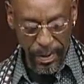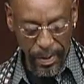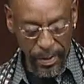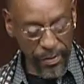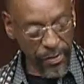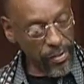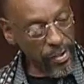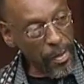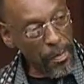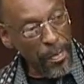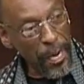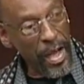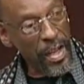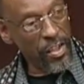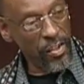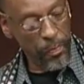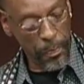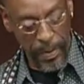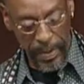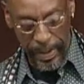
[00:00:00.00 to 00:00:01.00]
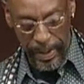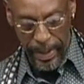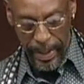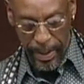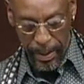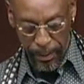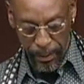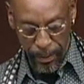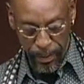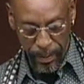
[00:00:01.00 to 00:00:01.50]
Somebody's
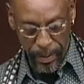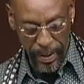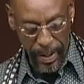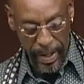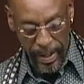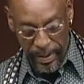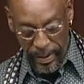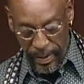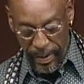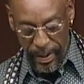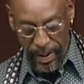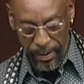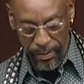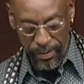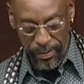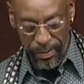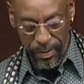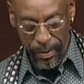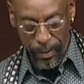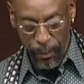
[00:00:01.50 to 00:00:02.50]
piano, I guess,